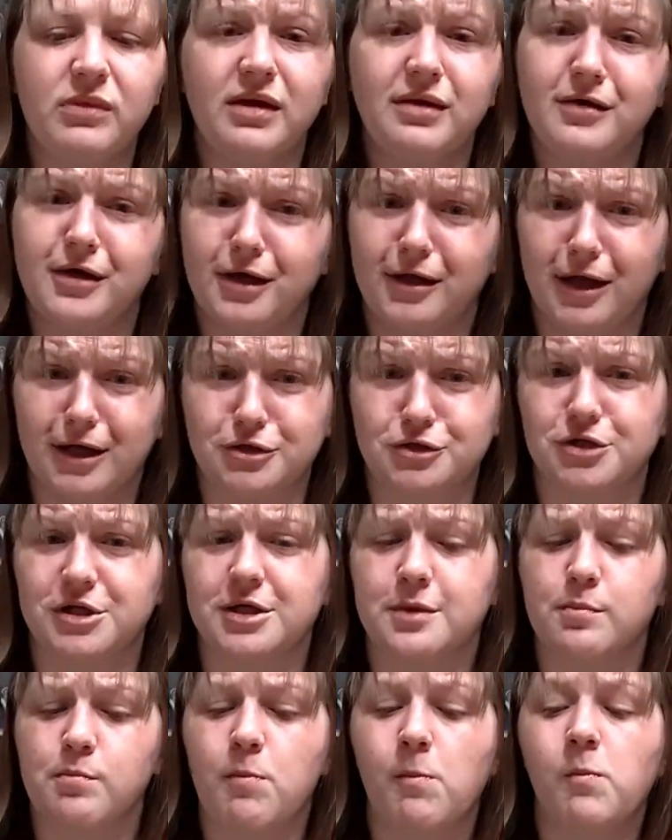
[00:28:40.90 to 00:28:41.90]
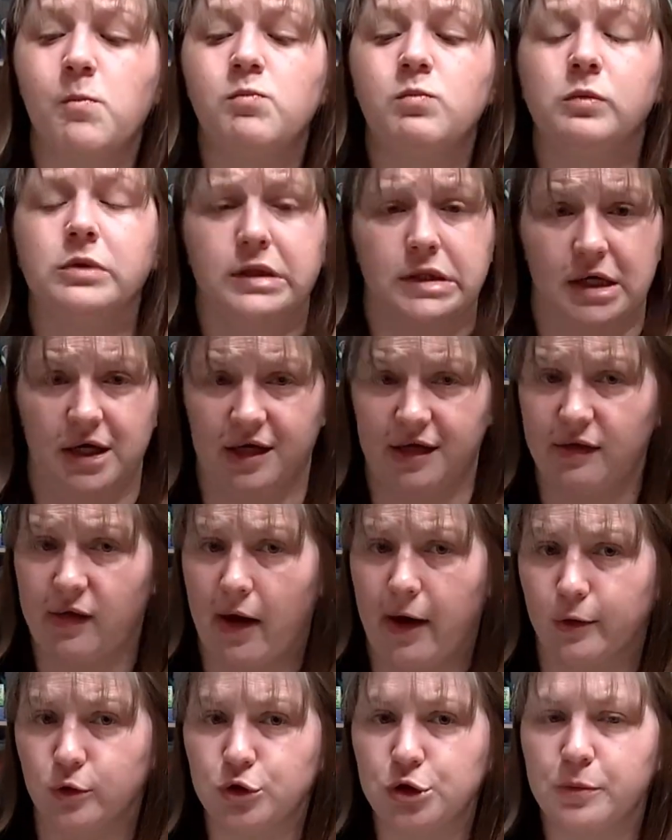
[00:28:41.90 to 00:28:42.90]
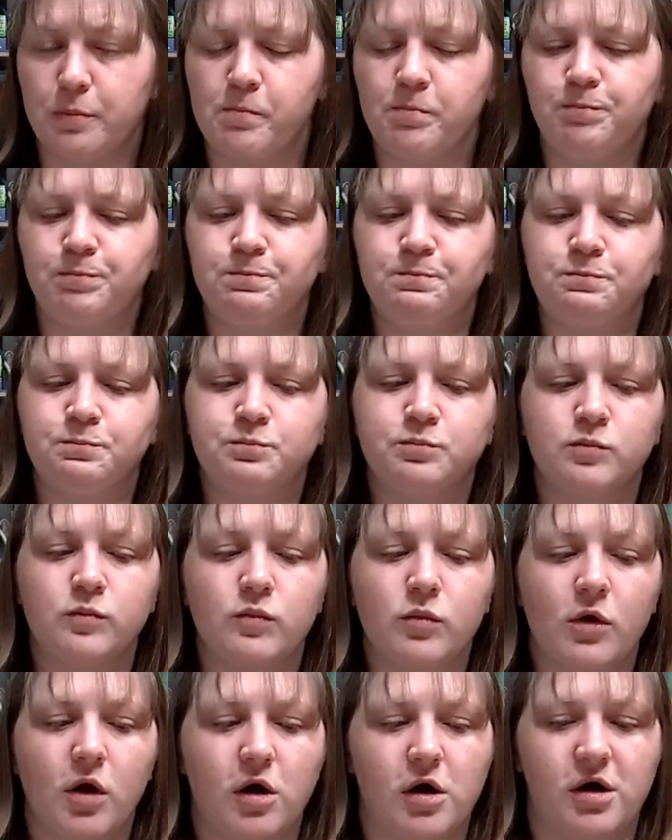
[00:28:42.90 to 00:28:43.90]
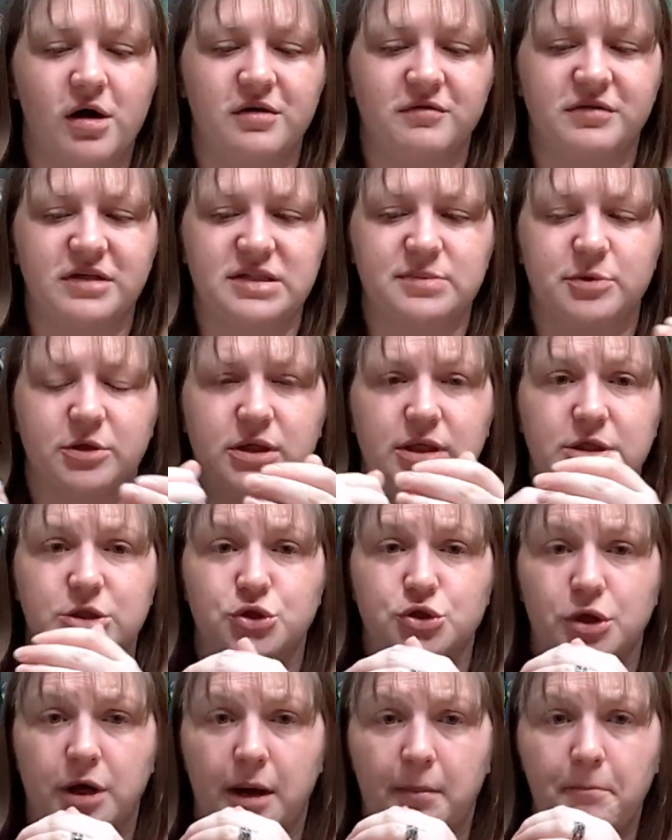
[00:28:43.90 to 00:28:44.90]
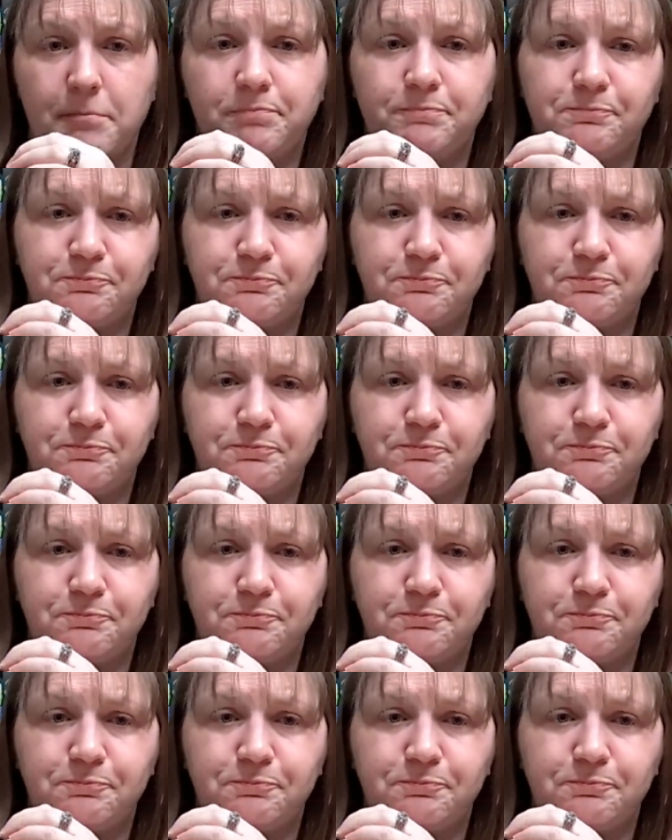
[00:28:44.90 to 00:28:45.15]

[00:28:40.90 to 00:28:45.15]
the Electric Lady Lounge on Facebook and Instagram.